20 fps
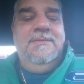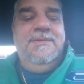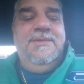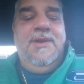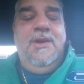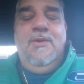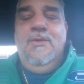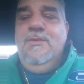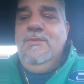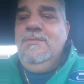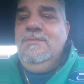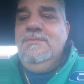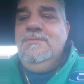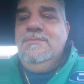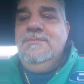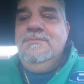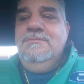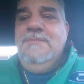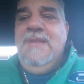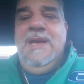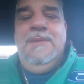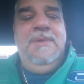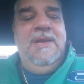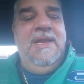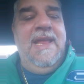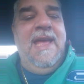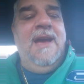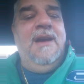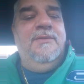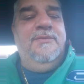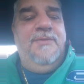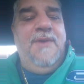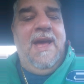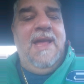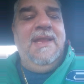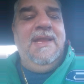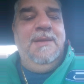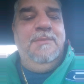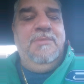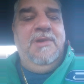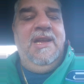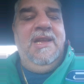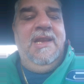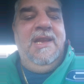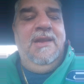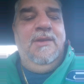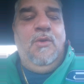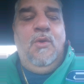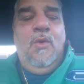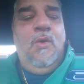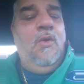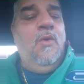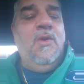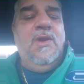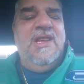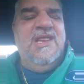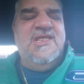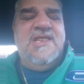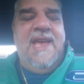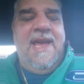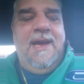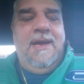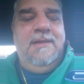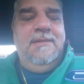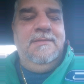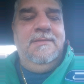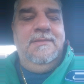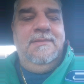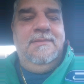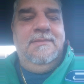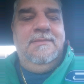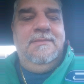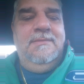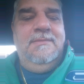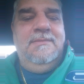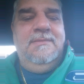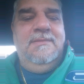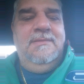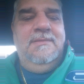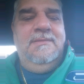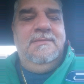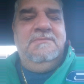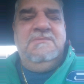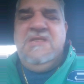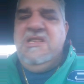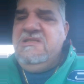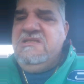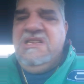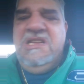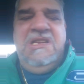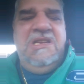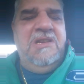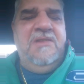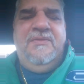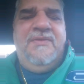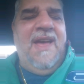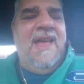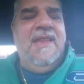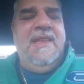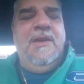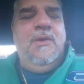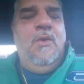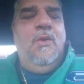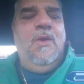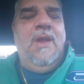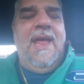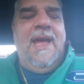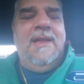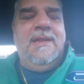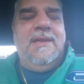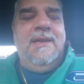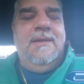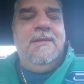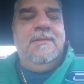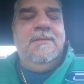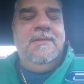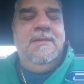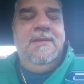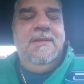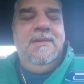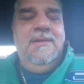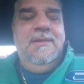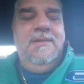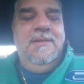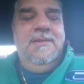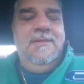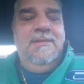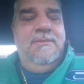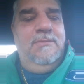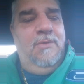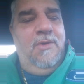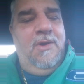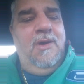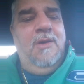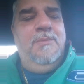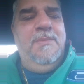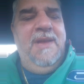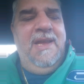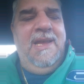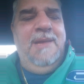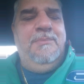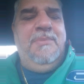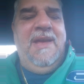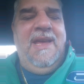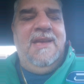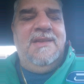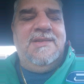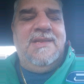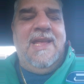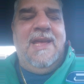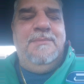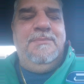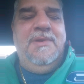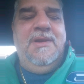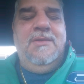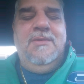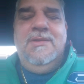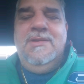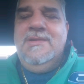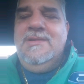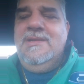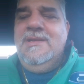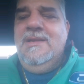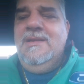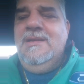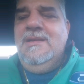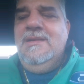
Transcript: So maybe now finally bringing all this out, just getting it finally all out there, will help me get past that, because